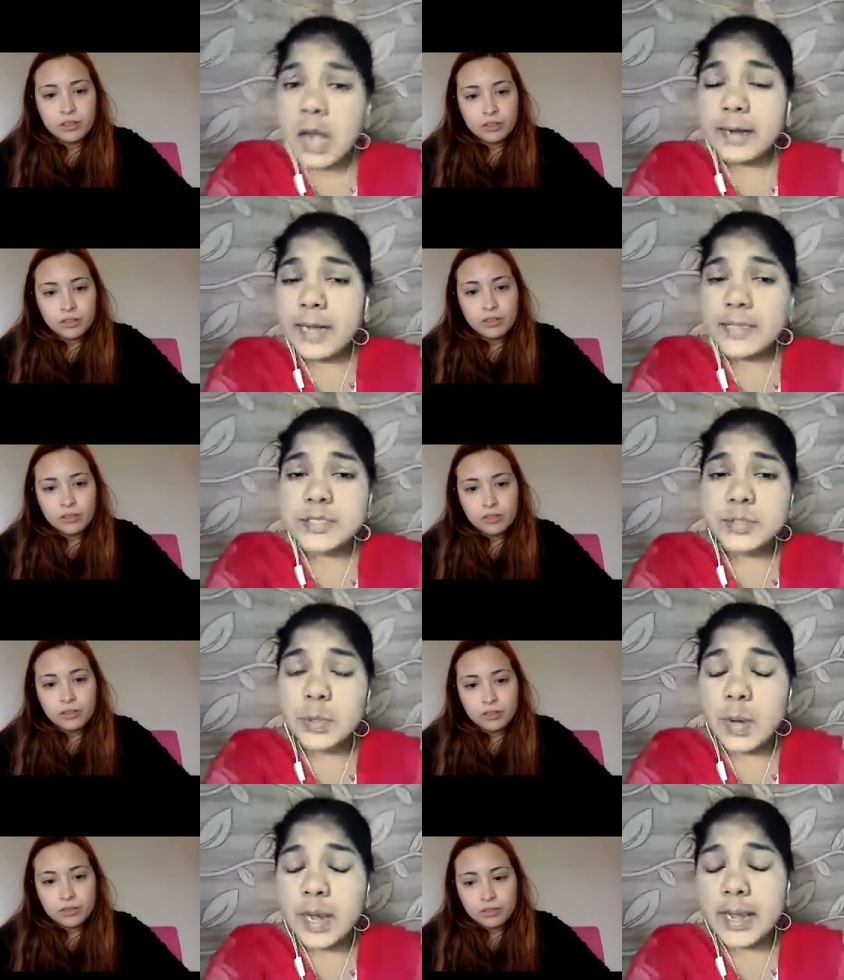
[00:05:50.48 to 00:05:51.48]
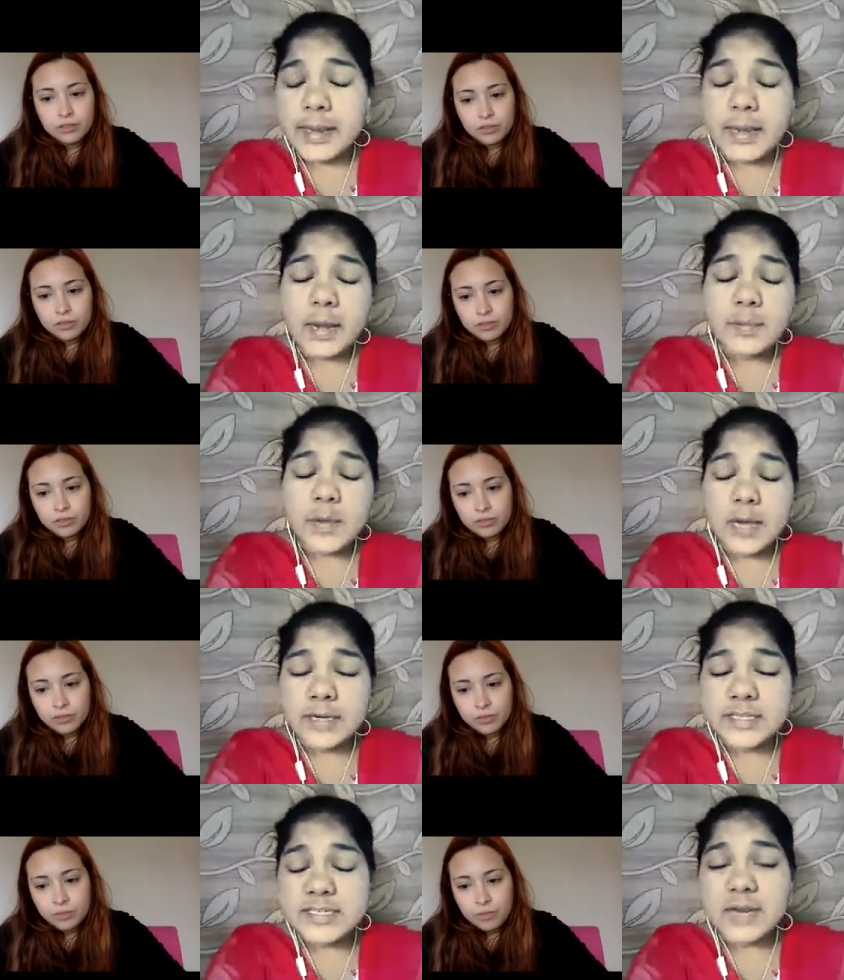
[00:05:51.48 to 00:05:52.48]
Speaker 1: also I am
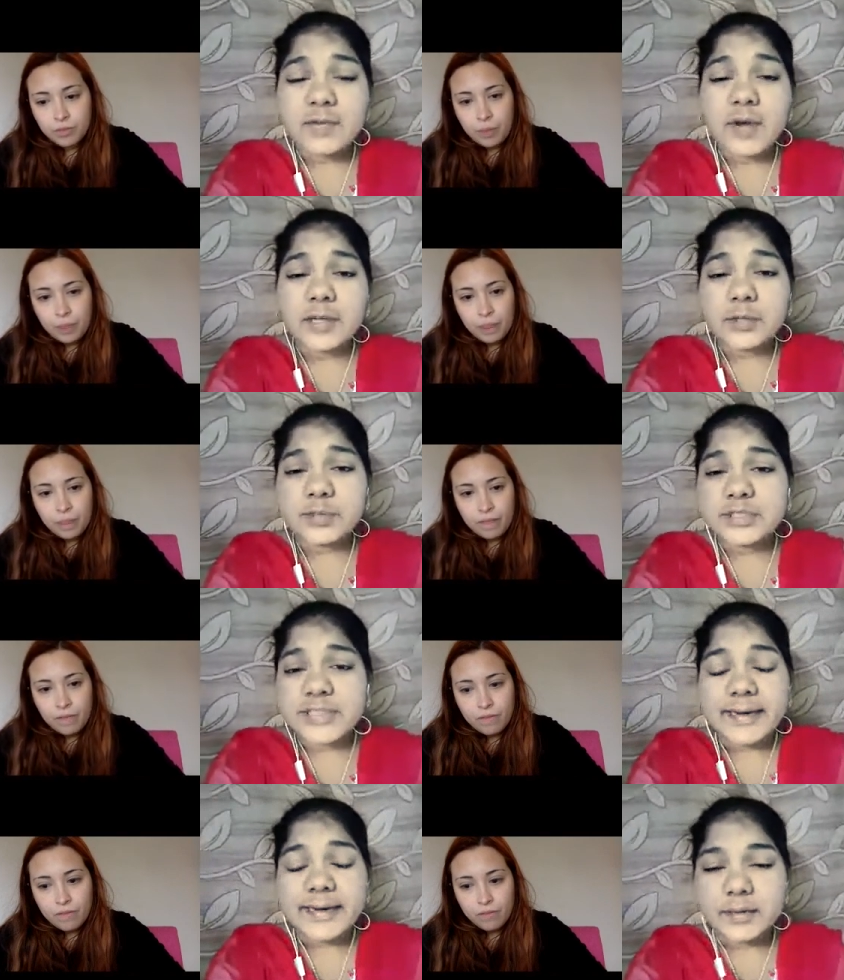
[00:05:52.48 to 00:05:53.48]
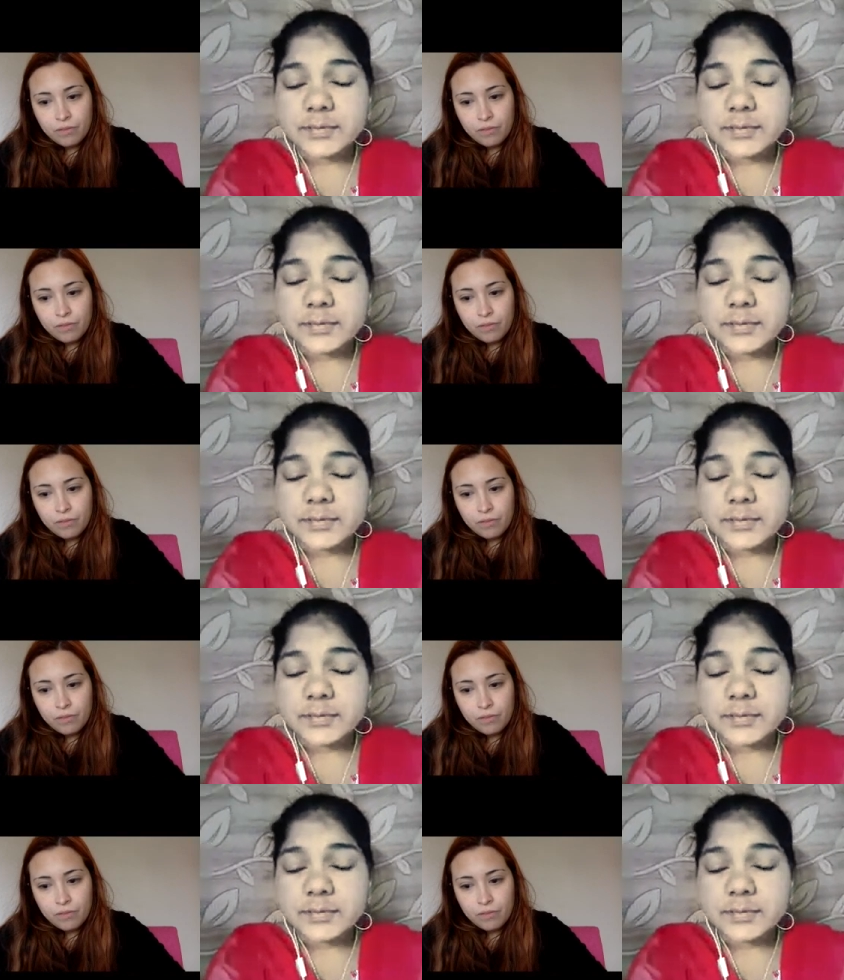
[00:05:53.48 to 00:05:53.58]
understand what you said.